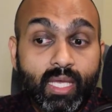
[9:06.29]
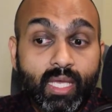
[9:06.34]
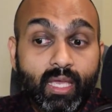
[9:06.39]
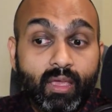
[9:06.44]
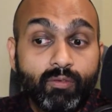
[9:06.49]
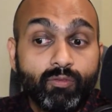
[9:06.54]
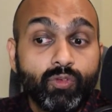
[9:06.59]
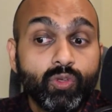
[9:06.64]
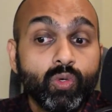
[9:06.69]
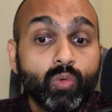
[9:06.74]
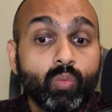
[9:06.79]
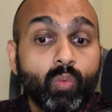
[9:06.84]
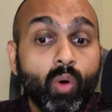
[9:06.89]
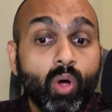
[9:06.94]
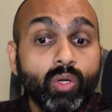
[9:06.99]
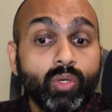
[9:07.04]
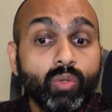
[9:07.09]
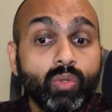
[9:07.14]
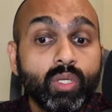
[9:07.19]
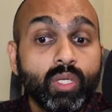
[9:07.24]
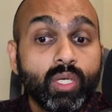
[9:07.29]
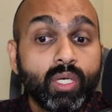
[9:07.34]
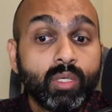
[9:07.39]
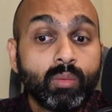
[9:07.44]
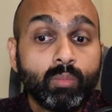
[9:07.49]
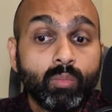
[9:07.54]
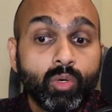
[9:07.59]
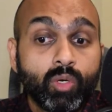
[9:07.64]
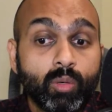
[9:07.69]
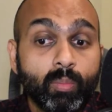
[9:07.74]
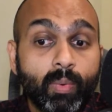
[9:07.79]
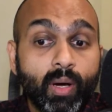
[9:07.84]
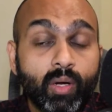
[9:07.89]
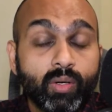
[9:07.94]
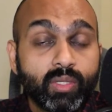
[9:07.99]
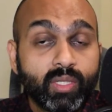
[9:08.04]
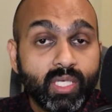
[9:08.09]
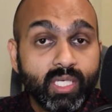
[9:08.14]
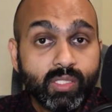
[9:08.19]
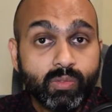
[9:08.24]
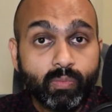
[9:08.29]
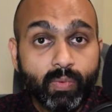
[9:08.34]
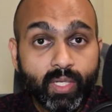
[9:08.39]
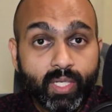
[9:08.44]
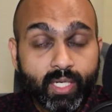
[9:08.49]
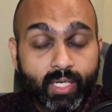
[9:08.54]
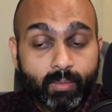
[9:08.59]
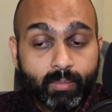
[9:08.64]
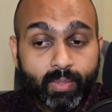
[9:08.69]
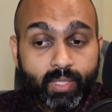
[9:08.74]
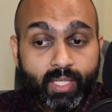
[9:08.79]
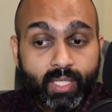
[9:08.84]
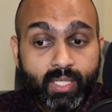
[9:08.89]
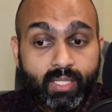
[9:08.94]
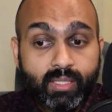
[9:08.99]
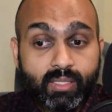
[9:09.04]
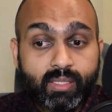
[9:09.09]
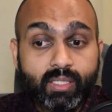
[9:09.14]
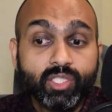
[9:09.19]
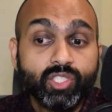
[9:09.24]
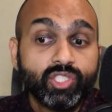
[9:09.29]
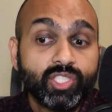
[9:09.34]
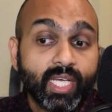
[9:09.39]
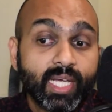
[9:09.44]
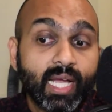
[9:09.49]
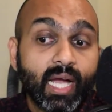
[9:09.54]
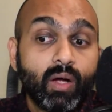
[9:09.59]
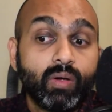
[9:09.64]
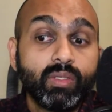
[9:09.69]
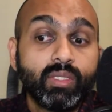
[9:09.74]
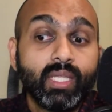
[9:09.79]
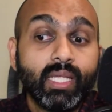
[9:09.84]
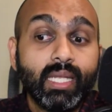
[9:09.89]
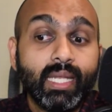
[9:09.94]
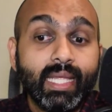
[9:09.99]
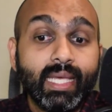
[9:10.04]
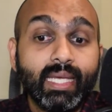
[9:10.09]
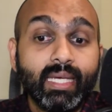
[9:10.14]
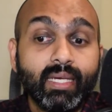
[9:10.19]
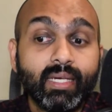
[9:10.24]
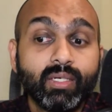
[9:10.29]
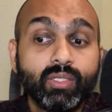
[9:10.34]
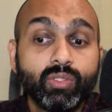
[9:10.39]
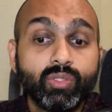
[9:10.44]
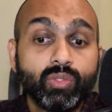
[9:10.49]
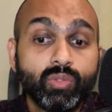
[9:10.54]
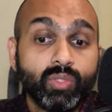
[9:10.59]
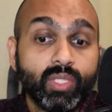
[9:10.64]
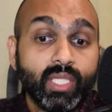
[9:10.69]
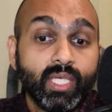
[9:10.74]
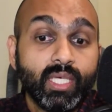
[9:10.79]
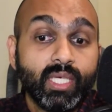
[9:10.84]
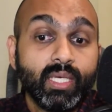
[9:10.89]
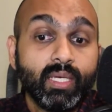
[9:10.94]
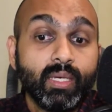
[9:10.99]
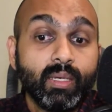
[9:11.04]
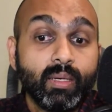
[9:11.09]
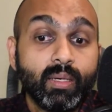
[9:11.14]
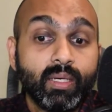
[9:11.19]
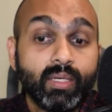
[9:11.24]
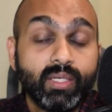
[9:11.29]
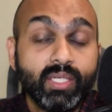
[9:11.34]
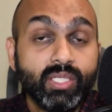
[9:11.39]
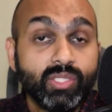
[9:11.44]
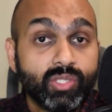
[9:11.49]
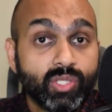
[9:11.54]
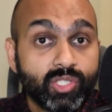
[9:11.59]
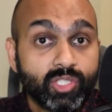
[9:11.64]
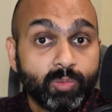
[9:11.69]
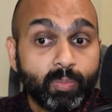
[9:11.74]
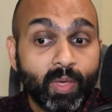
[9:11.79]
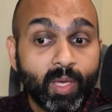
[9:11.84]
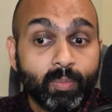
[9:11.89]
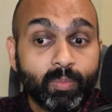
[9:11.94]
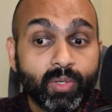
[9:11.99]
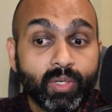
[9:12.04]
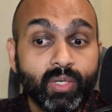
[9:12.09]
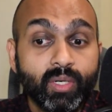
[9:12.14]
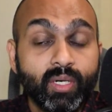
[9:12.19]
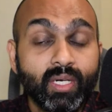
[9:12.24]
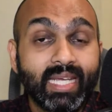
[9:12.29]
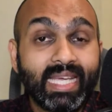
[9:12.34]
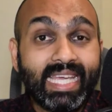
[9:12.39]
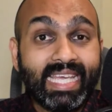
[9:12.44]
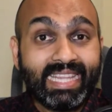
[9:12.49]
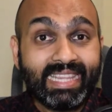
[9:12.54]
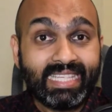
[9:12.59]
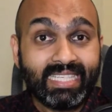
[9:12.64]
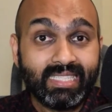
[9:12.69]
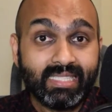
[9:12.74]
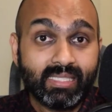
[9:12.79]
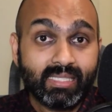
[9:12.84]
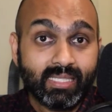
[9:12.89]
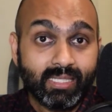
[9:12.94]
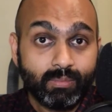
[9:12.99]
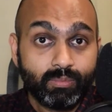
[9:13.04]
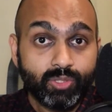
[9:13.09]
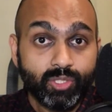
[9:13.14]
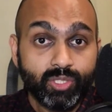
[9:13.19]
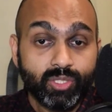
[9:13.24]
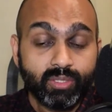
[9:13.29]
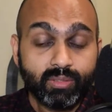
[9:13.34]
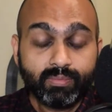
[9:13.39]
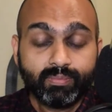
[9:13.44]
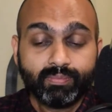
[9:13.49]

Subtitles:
If you want to learn more about these vulnerabilities, check out the link to the research paper in the description.